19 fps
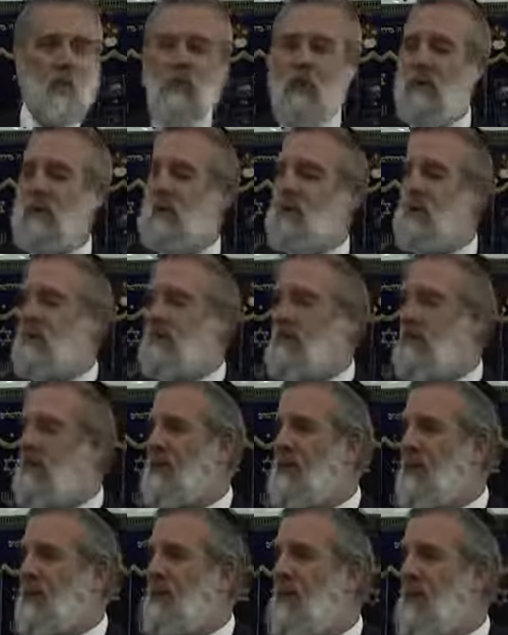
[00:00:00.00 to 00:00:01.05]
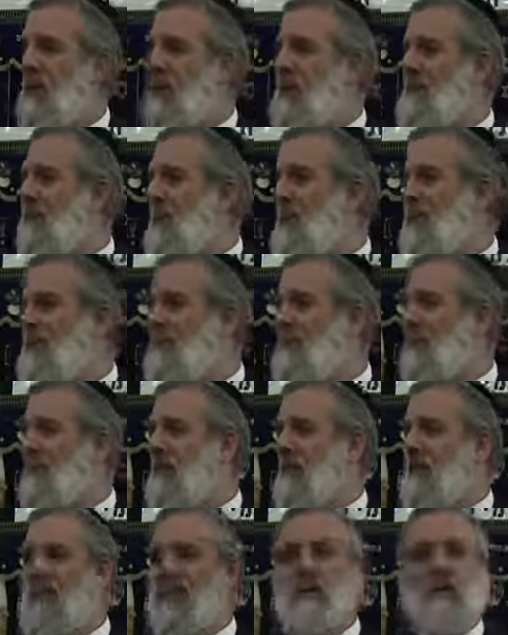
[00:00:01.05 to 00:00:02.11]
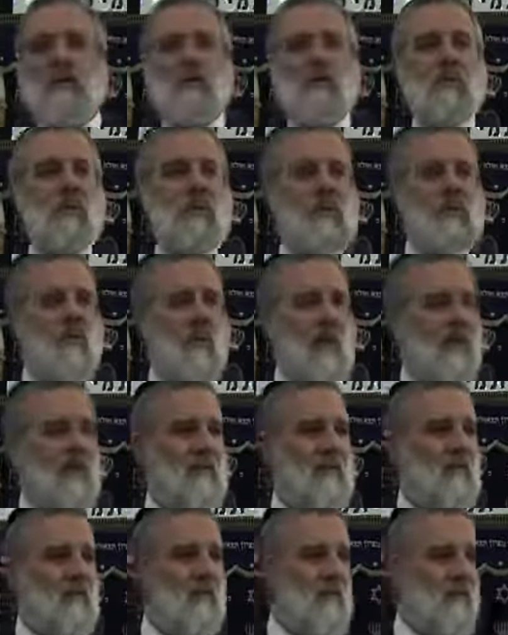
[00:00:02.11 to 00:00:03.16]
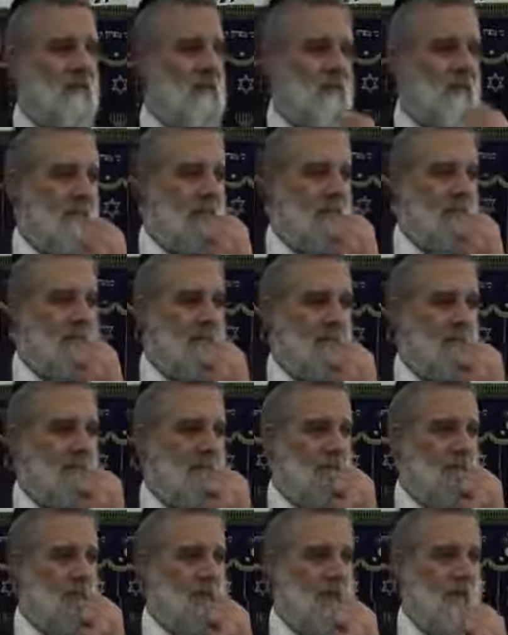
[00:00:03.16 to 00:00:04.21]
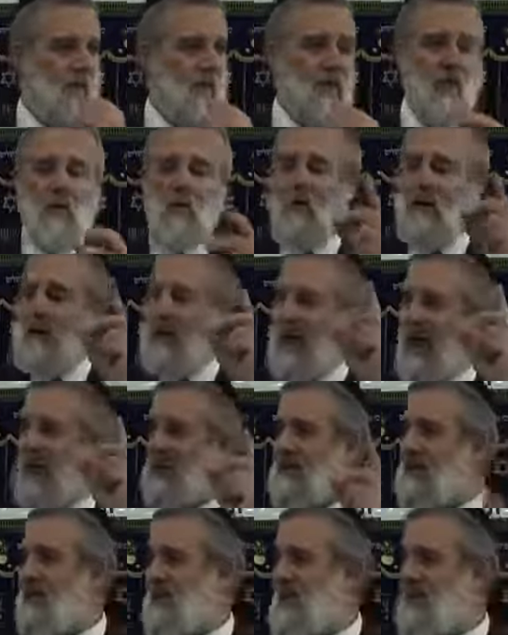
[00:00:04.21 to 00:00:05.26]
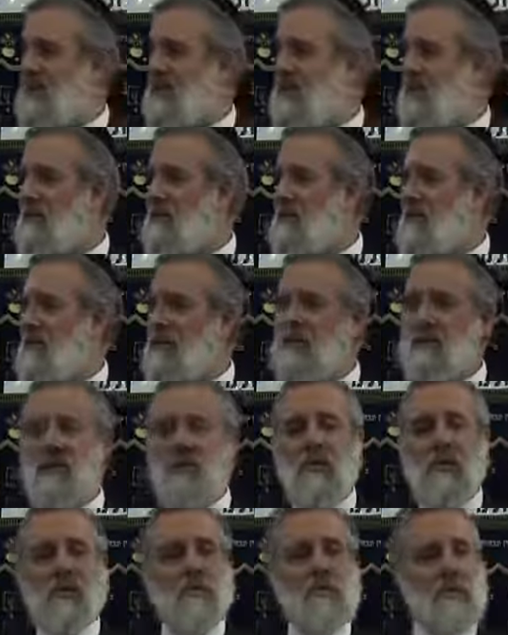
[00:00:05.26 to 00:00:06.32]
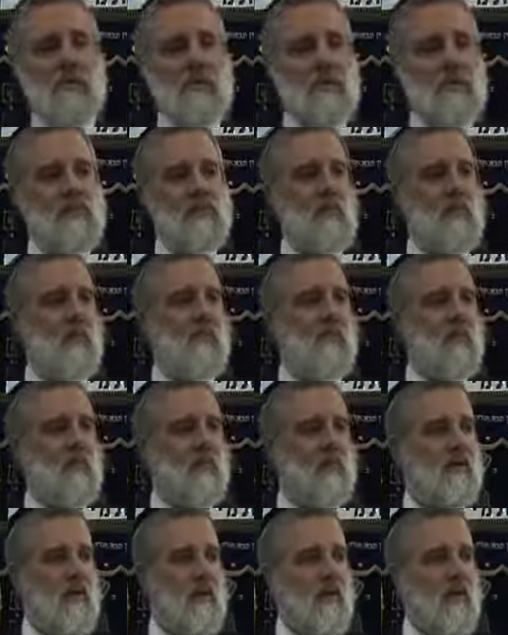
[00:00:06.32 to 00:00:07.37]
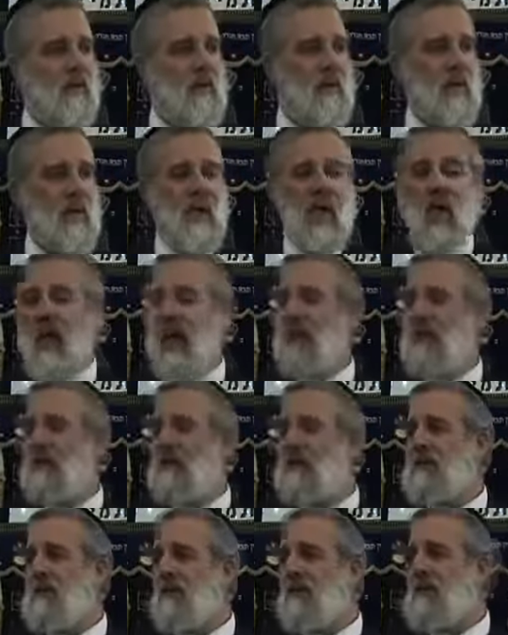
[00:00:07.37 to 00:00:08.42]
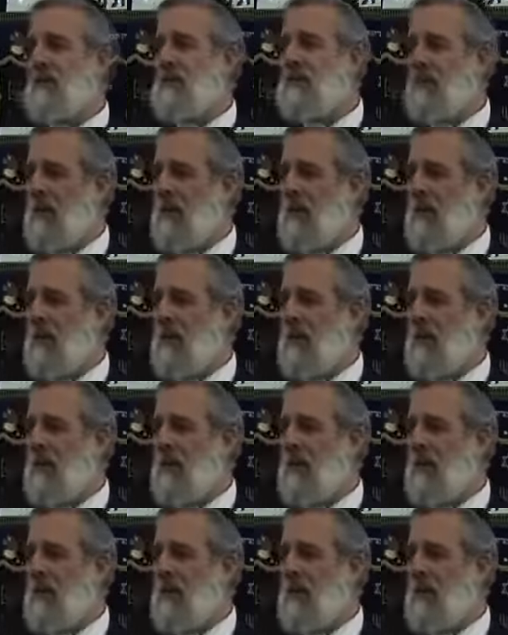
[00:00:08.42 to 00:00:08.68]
What is good for you may not be good for me because good is relative. When God says something is good, it means it's perfect and it serves a